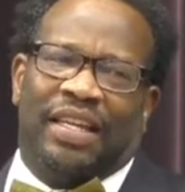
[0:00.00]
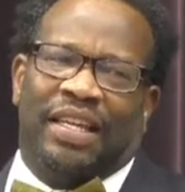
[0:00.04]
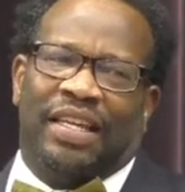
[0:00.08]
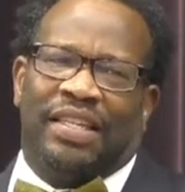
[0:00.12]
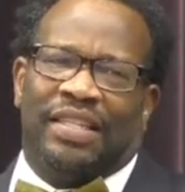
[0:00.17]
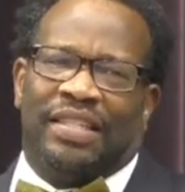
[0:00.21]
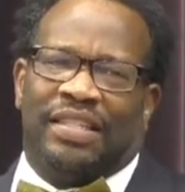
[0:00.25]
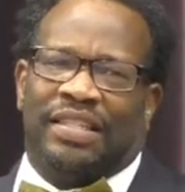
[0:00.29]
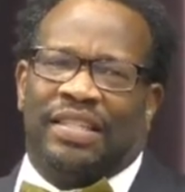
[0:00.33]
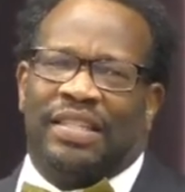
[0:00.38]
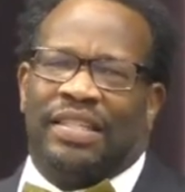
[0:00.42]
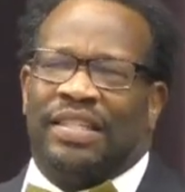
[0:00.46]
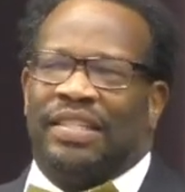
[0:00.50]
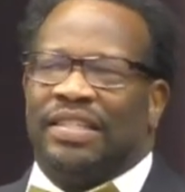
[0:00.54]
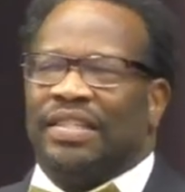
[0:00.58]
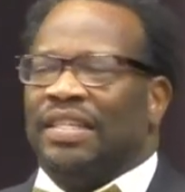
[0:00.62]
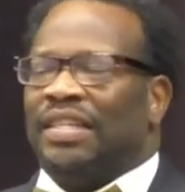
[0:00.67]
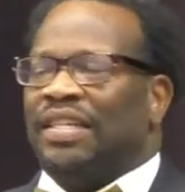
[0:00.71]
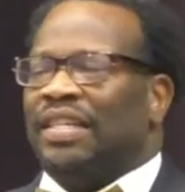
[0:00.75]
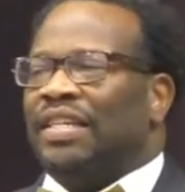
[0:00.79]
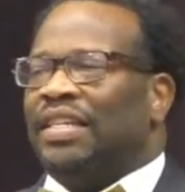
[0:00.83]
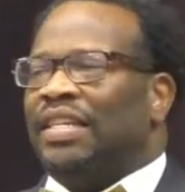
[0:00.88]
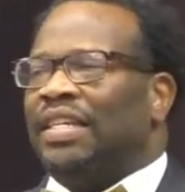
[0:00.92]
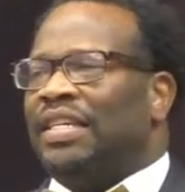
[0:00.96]
He
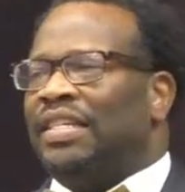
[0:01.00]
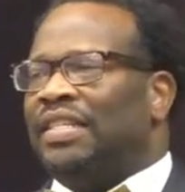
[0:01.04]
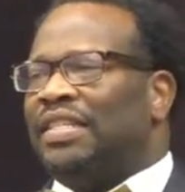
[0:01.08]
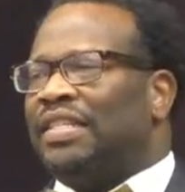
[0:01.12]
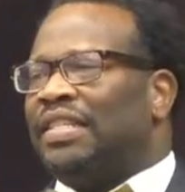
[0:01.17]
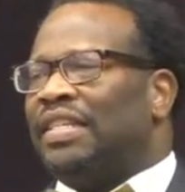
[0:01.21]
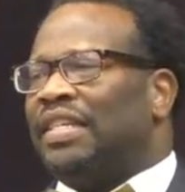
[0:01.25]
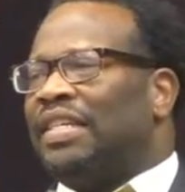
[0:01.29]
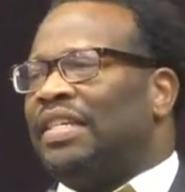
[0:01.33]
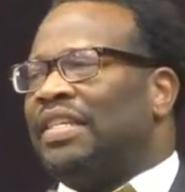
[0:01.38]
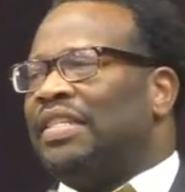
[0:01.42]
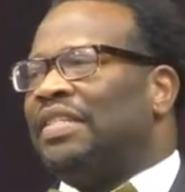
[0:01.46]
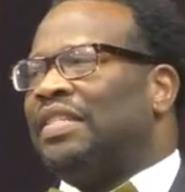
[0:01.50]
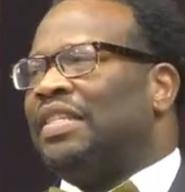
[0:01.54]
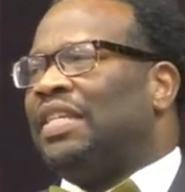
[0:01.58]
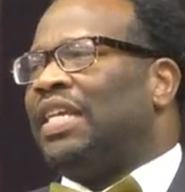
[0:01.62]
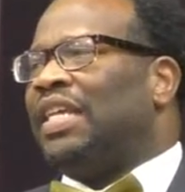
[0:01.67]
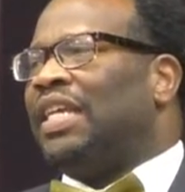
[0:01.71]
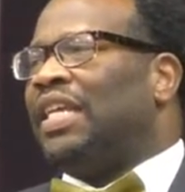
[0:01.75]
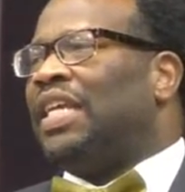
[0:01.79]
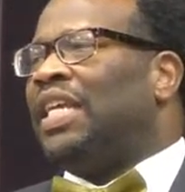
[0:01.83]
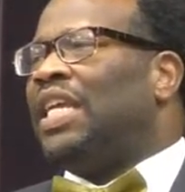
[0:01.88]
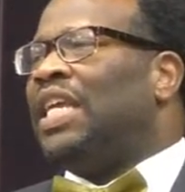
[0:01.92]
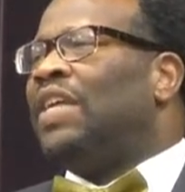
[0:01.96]
says, he
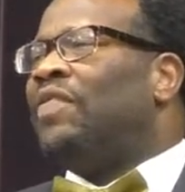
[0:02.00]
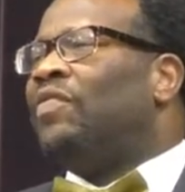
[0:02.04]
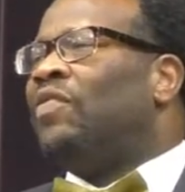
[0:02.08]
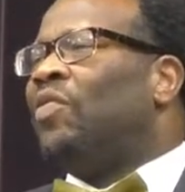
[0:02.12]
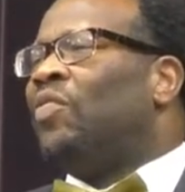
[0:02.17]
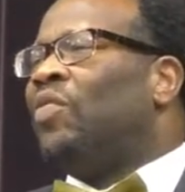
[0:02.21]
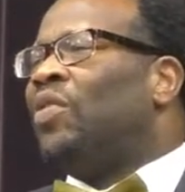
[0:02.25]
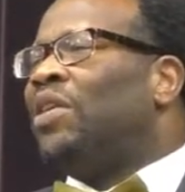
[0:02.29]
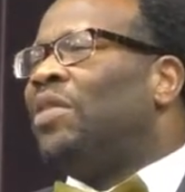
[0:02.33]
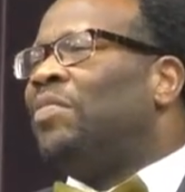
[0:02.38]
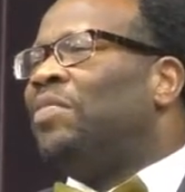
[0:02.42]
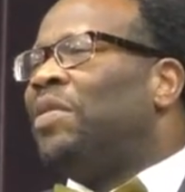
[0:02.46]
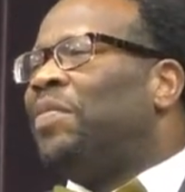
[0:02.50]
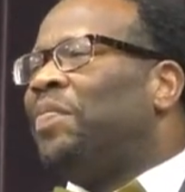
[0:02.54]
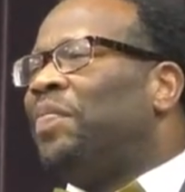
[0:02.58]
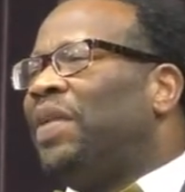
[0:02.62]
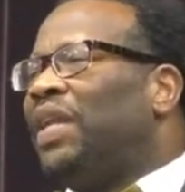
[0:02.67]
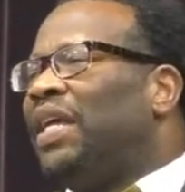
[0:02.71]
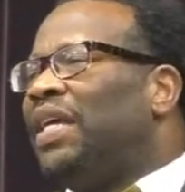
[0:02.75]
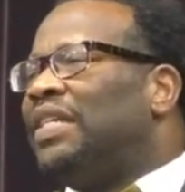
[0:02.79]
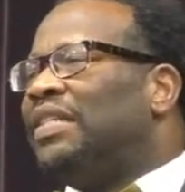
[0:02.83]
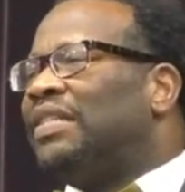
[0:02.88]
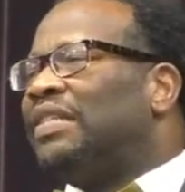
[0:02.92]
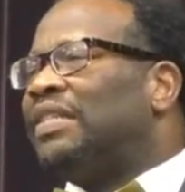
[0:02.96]
says, even when I'm in
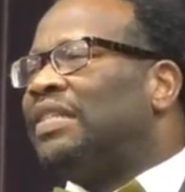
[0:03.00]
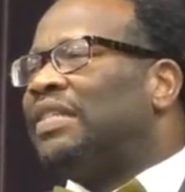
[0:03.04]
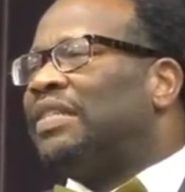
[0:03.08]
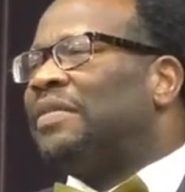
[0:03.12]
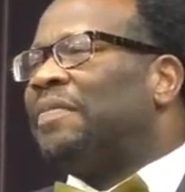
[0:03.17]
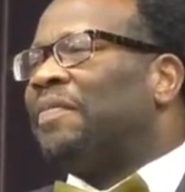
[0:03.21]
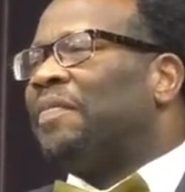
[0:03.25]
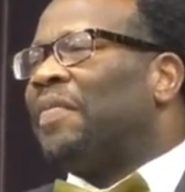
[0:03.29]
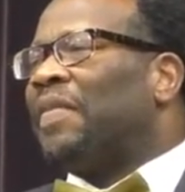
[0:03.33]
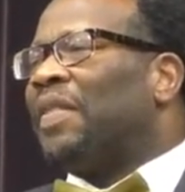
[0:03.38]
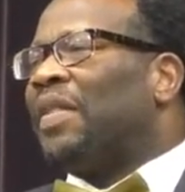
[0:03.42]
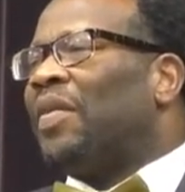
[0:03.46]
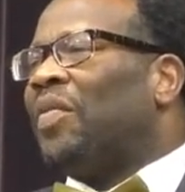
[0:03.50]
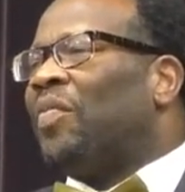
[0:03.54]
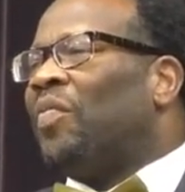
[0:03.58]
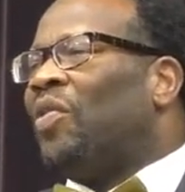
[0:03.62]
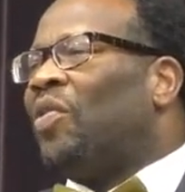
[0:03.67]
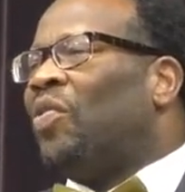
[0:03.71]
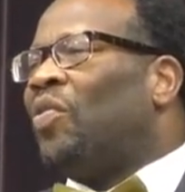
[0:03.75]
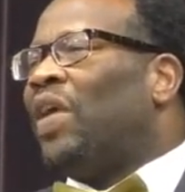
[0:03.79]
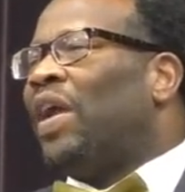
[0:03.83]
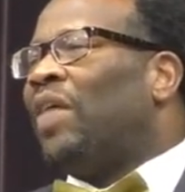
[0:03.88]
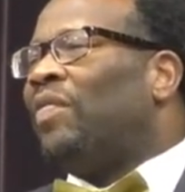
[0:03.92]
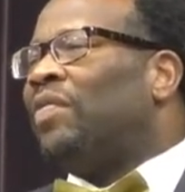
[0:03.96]
places, I
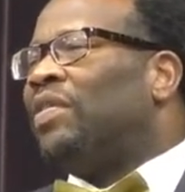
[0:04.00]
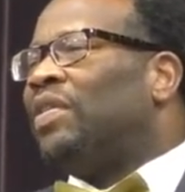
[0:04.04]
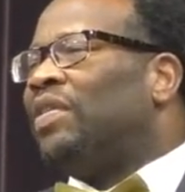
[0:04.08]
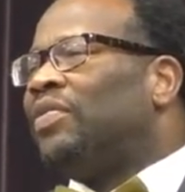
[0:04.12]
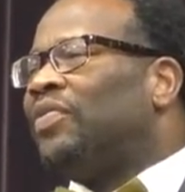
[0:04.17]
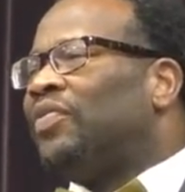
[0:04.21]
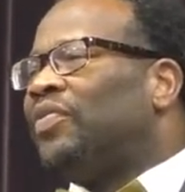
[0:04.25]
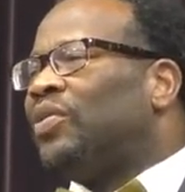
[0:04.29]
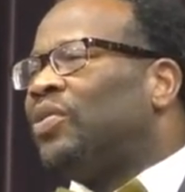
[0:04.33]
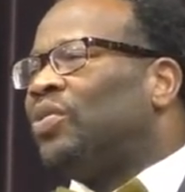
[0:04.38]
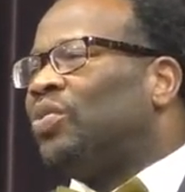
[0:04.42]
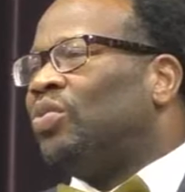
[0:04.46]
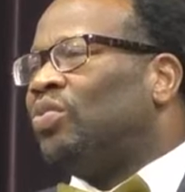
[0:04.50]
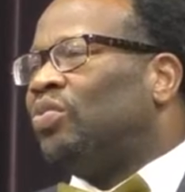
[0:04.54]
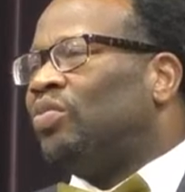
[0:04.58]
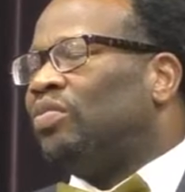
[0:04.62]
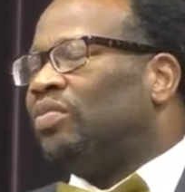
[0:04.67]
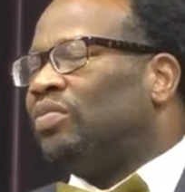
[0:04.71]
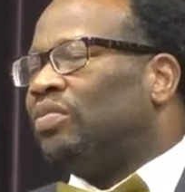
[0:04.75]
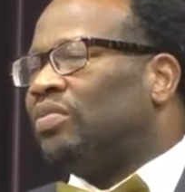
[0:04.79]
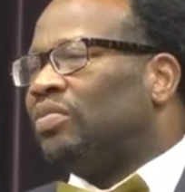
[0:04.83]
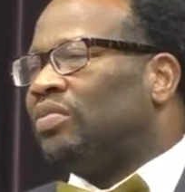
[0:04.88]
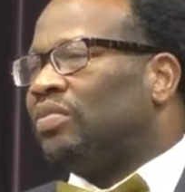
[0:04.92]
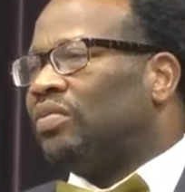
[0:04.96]
won't have enough
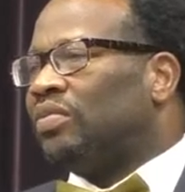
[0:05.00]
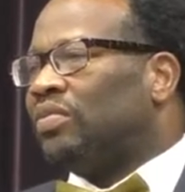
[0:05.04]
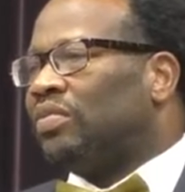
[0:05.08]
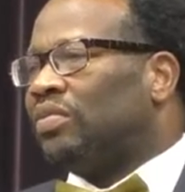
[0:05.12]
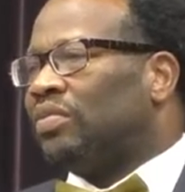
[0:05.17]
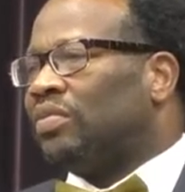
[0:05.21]
food.